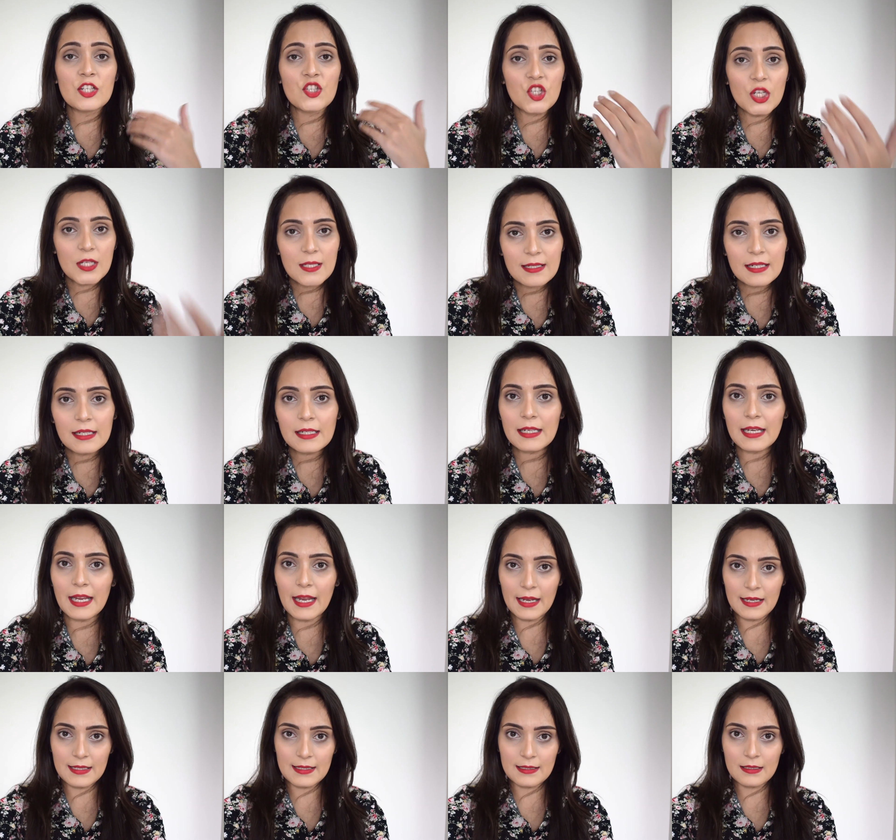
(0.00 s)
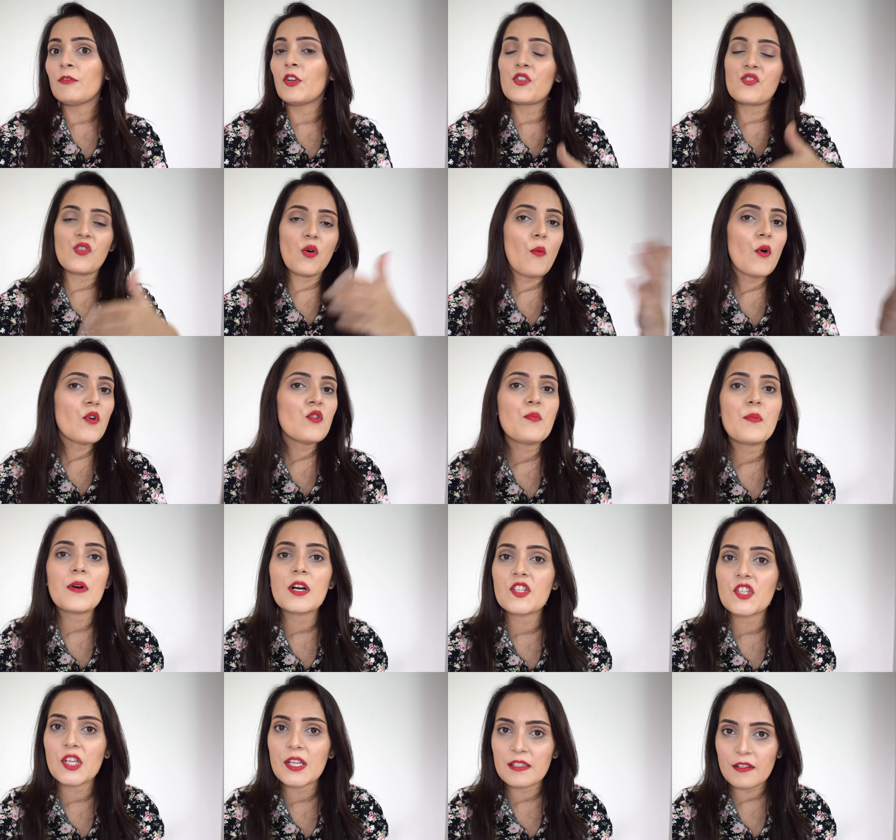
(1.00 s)
Just in case you don't want
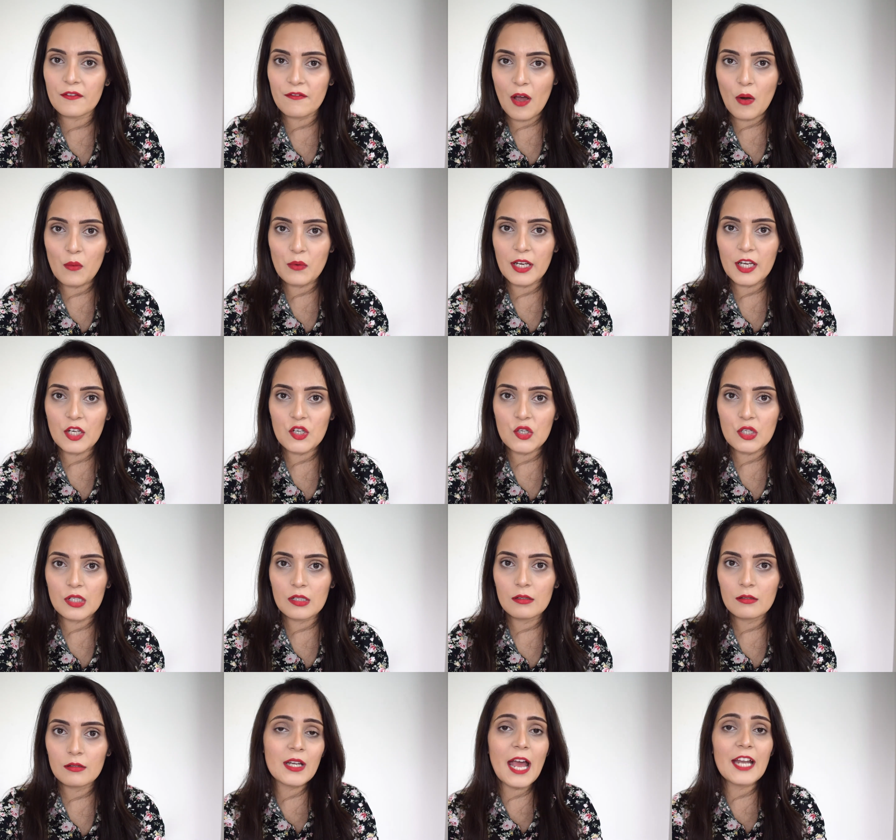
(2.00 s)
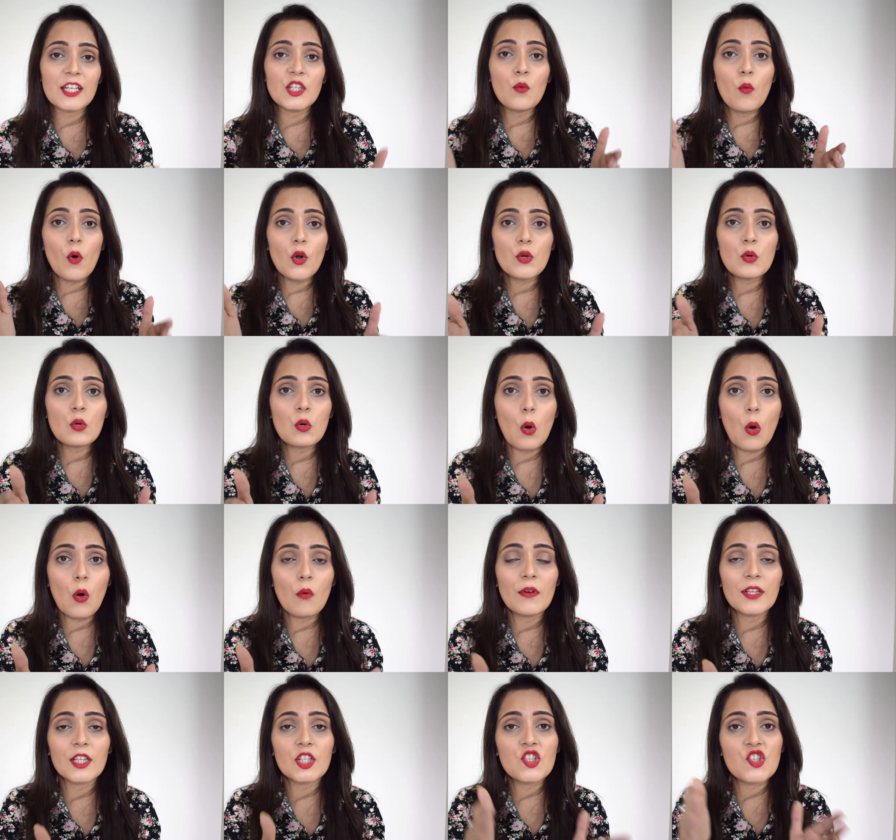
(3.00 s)
to purchase a foundation and you want to go
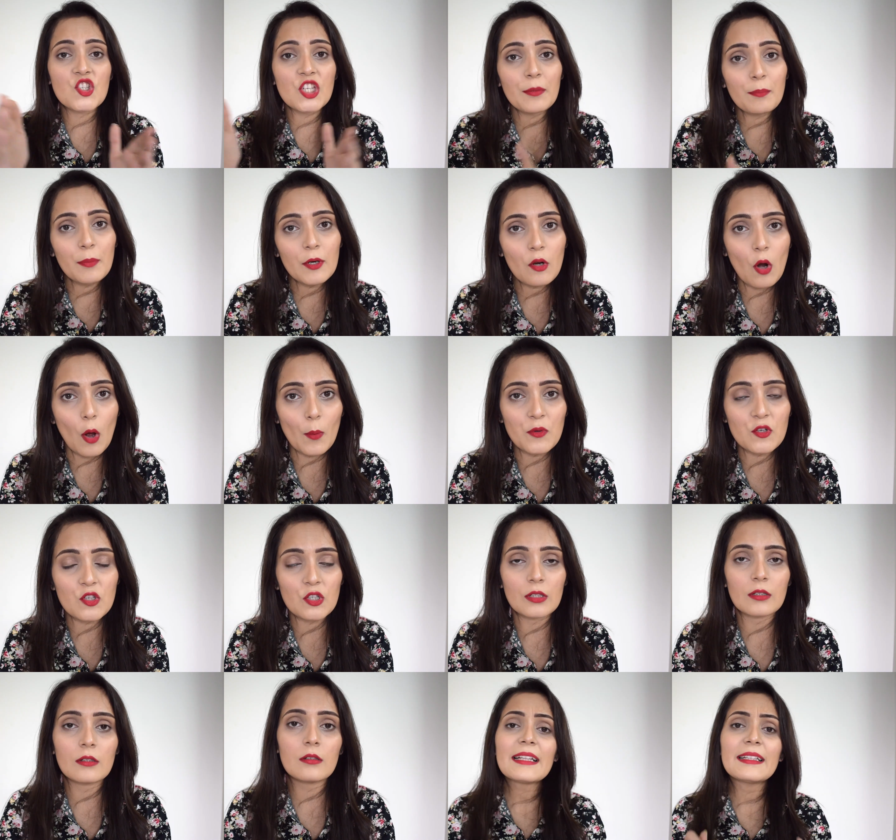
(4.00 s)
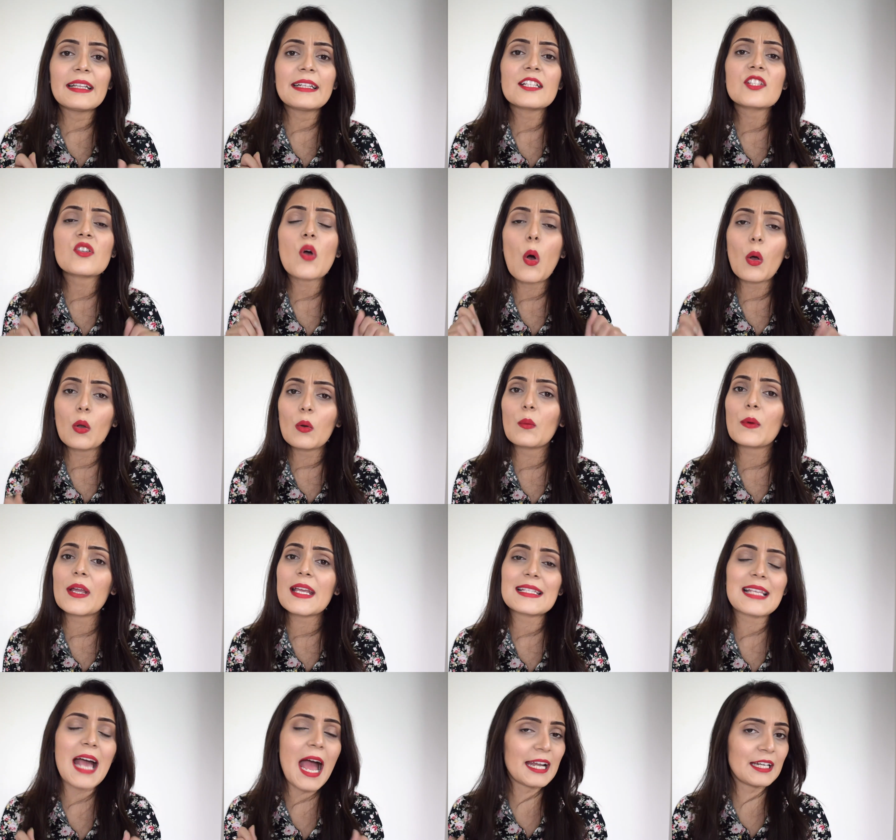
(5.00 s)
with a cheaper option, then it's
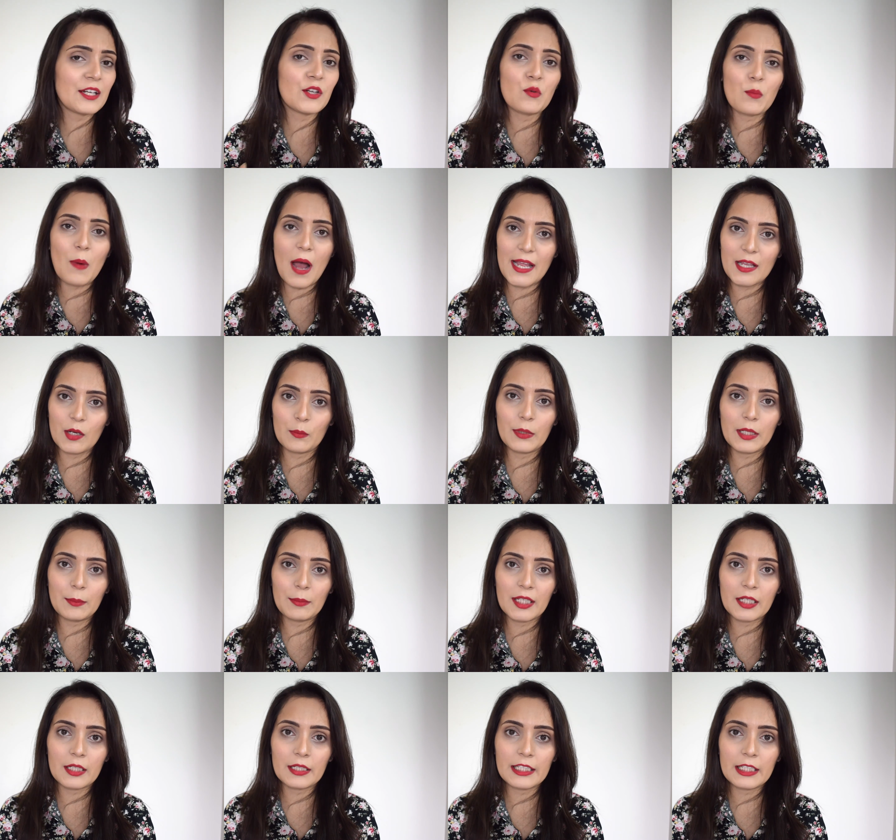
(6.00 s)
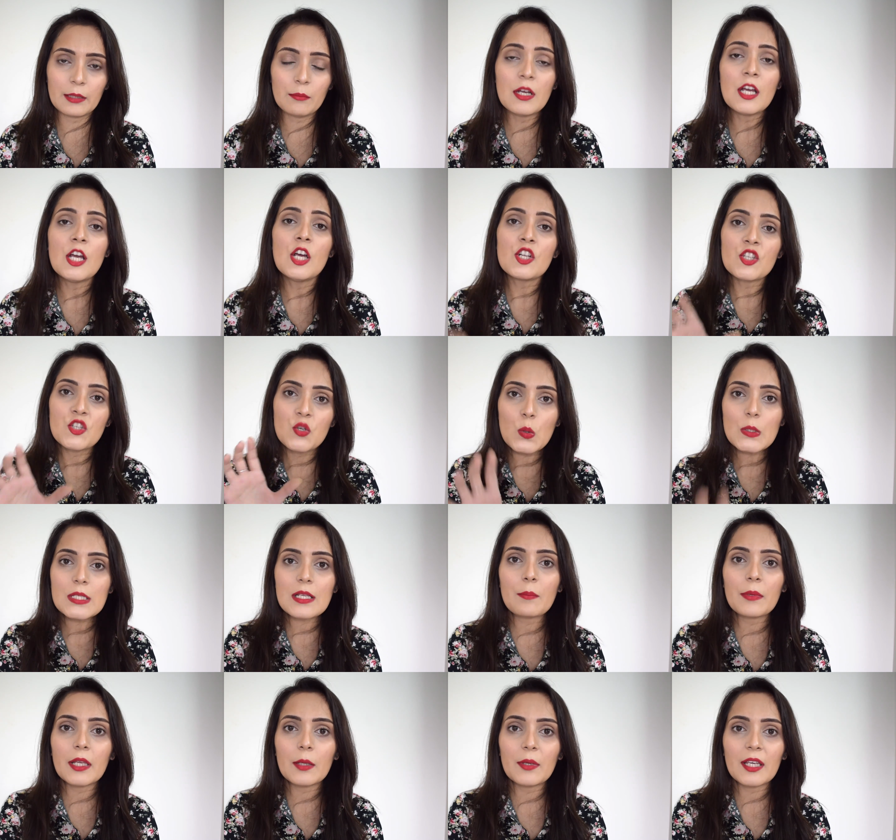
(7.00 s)
always handy to buy a BB cream. Choose
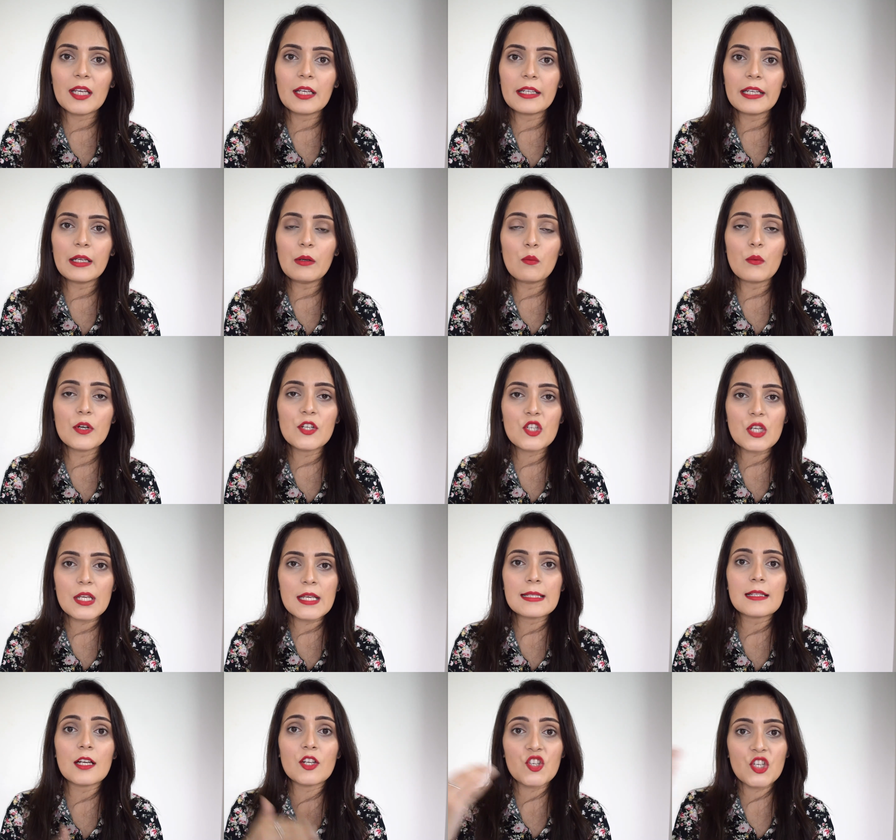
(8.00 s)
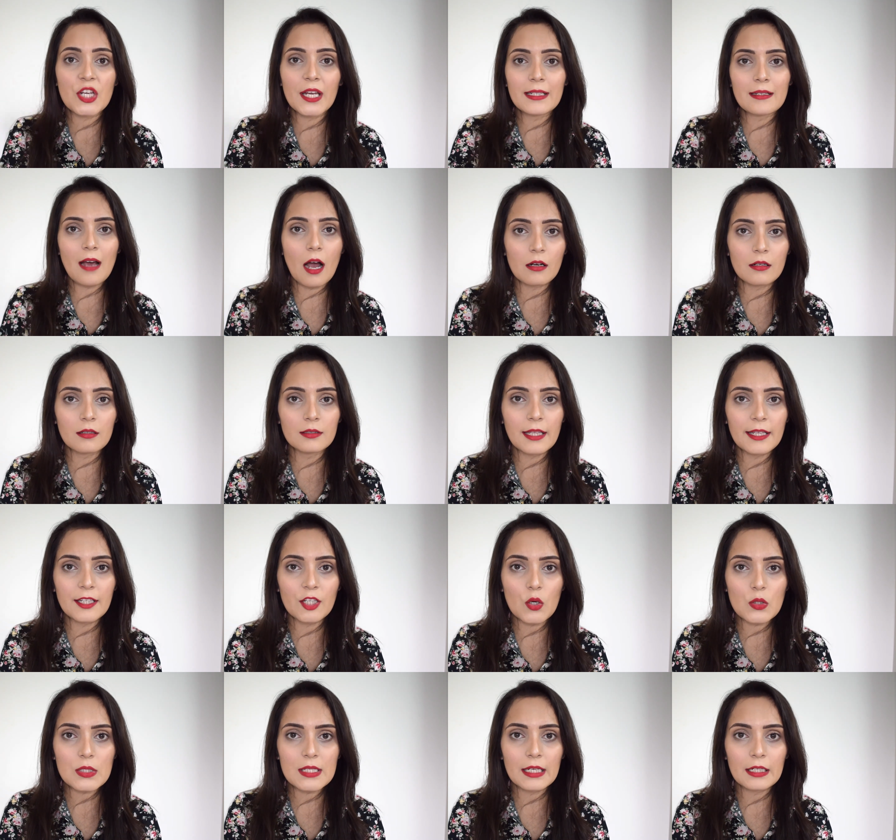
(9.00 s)
a BB cream which is a shade darker than
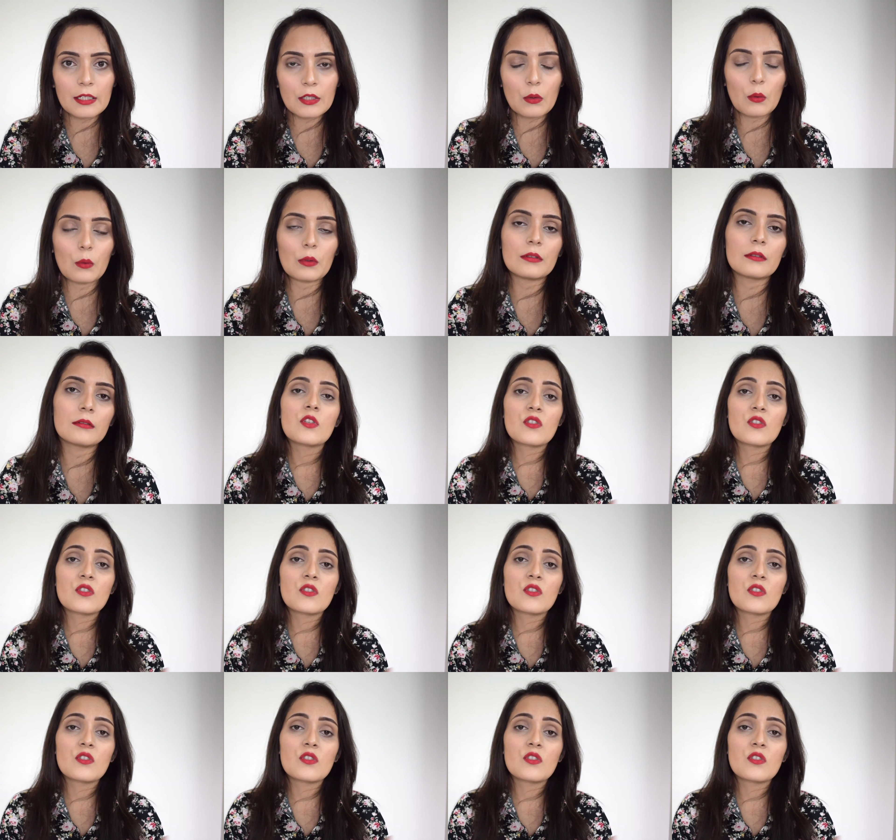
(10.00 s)
your skin tone.